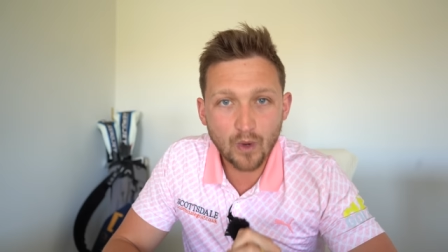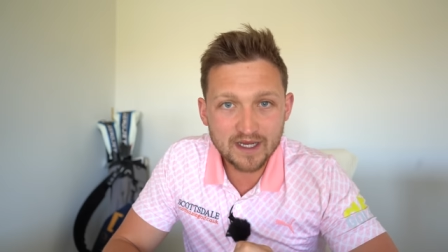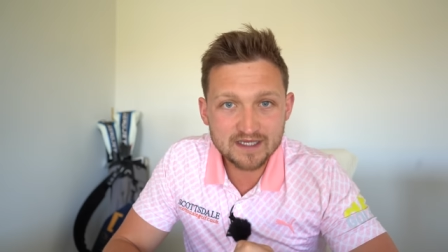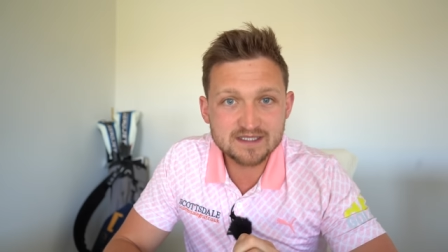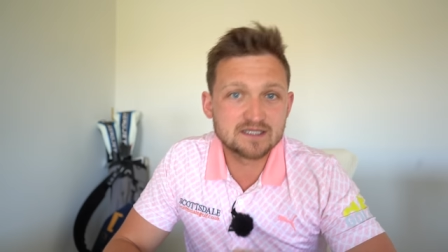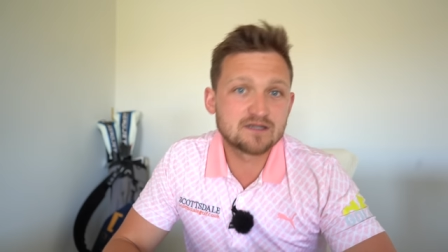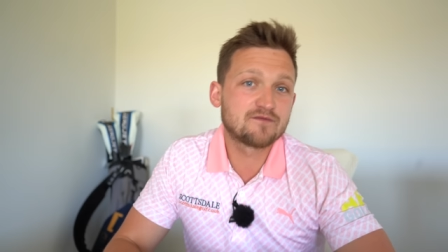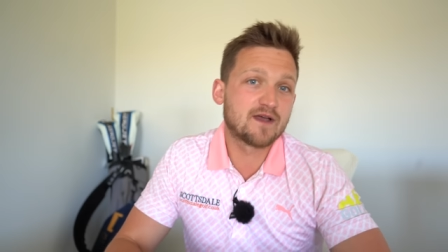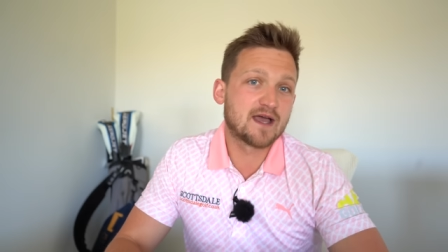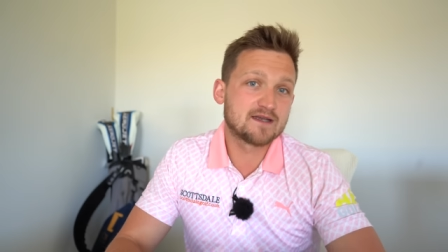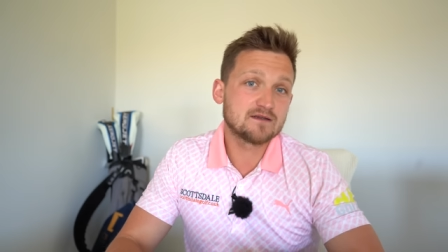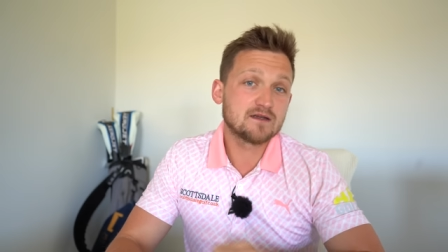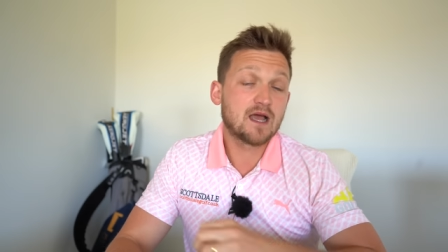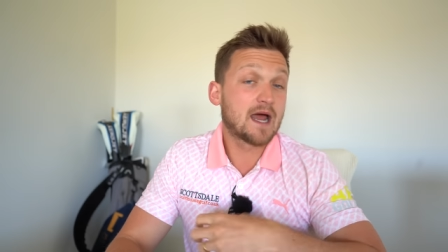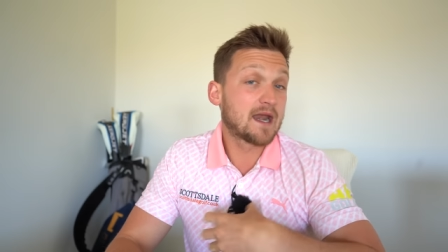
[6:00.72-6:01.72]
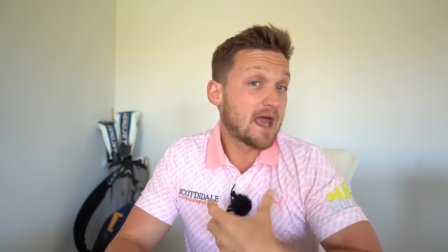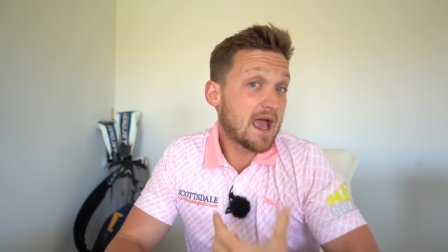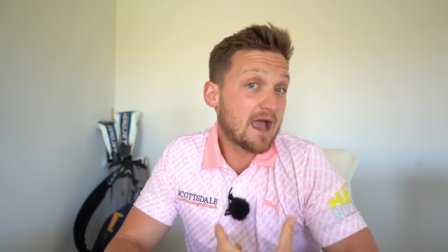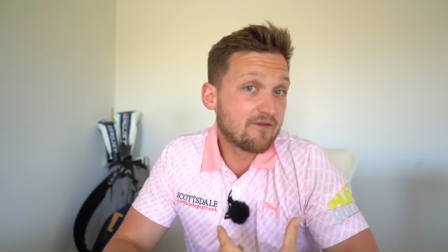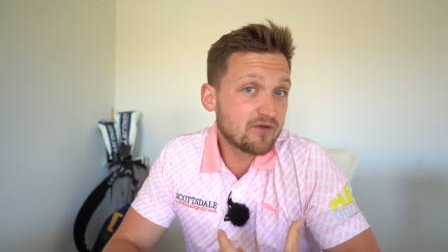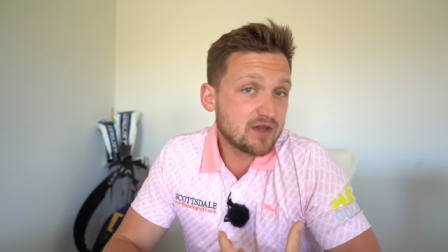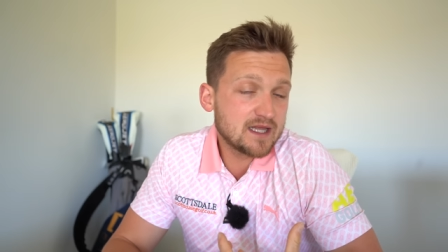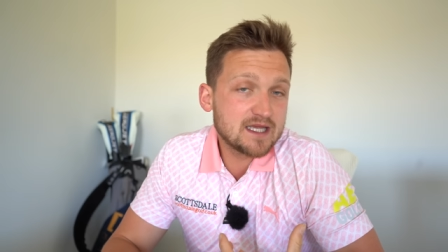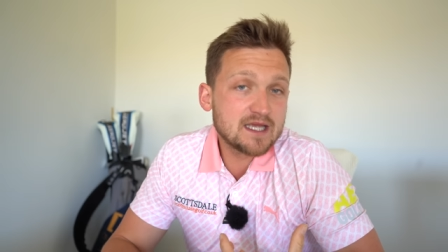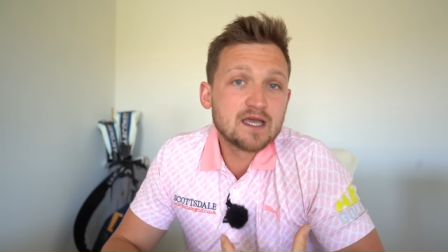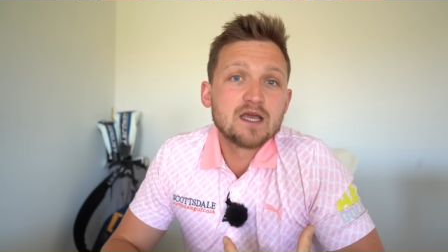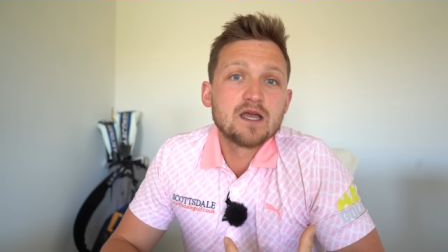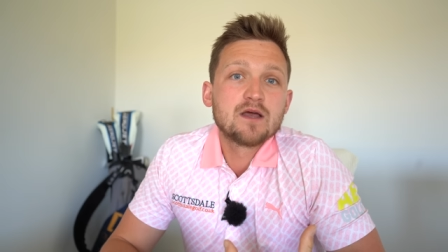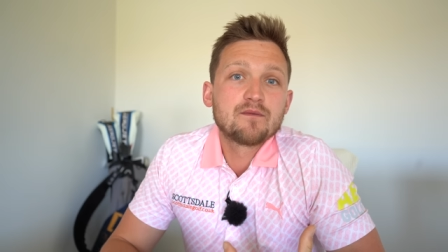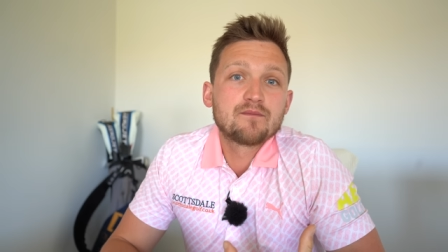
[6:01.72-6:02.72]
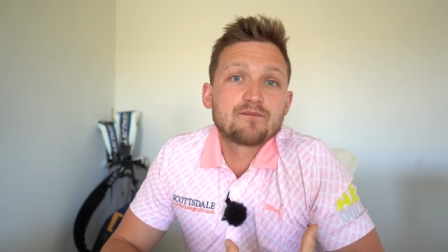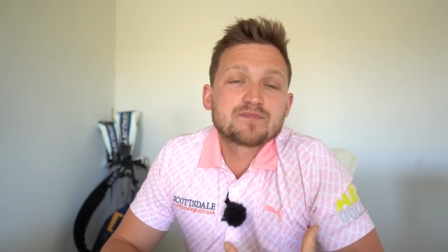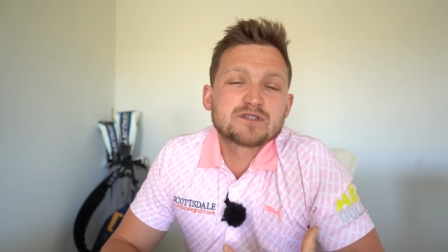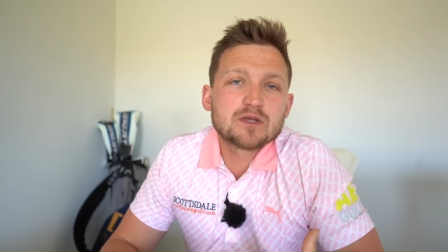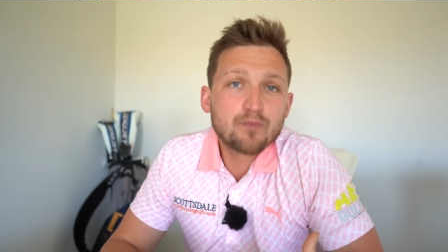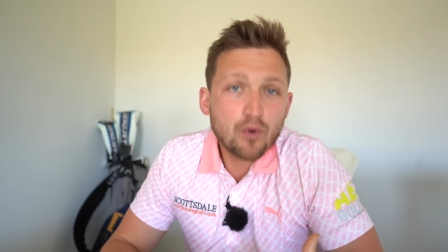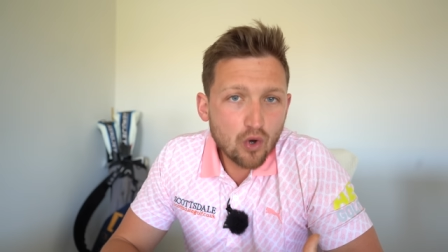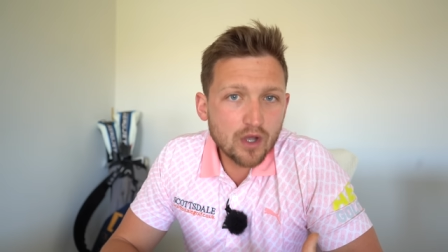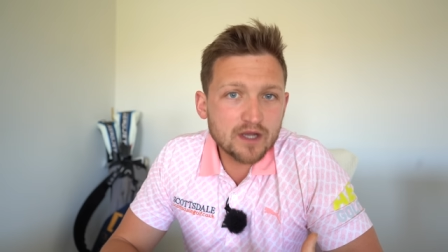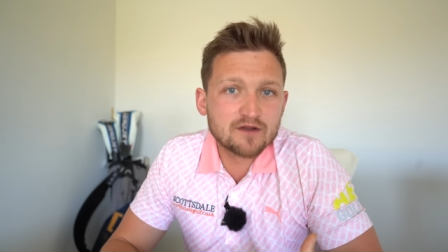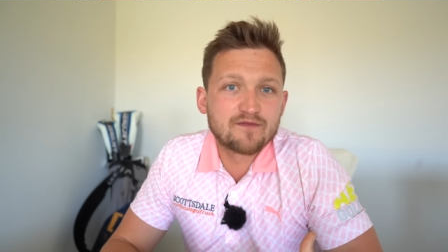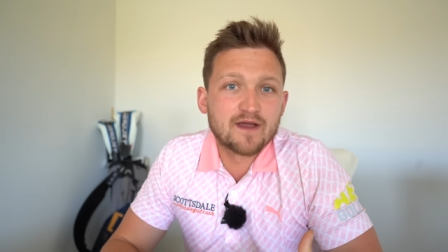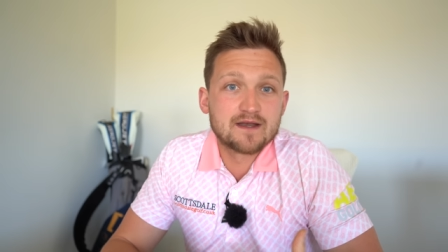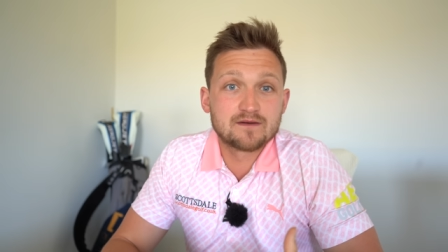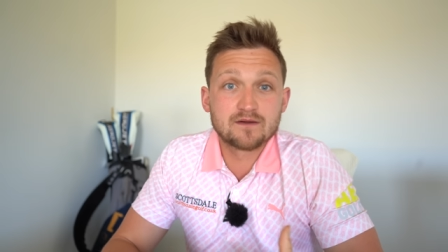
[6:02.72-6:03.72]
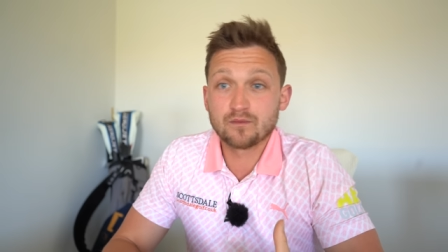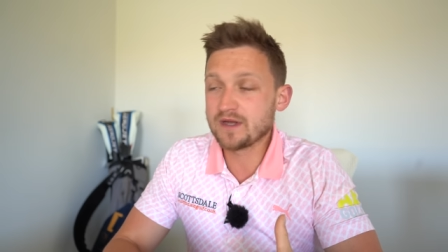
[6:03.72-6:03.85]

weighted event and a heavily supported event.